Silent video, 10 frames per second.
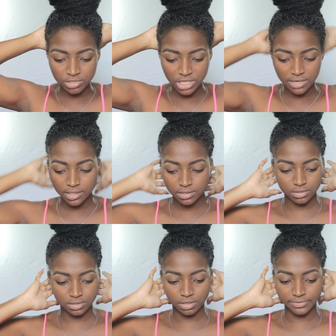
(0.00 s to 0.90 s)
general
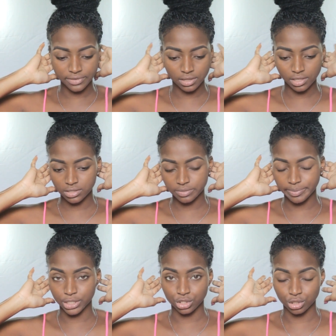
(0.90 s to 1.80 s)
stuff, nothing
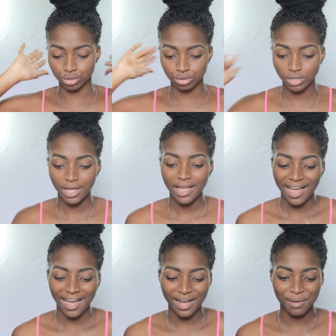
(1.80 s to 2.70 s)
special,
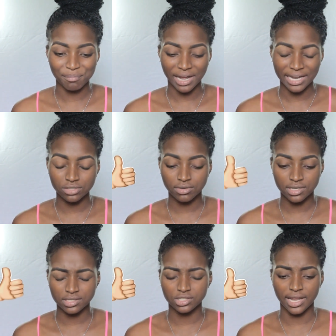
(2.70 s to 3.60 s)
but I do
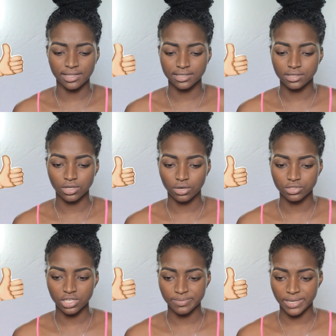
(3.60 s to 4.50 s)
want to try this look out
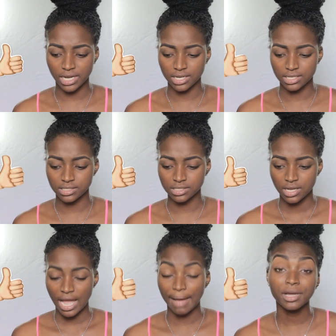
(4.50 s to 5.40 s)
just because
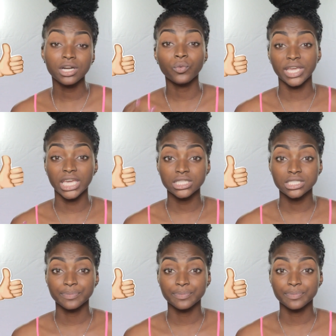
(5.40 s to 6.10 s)
I'm gonna wing it,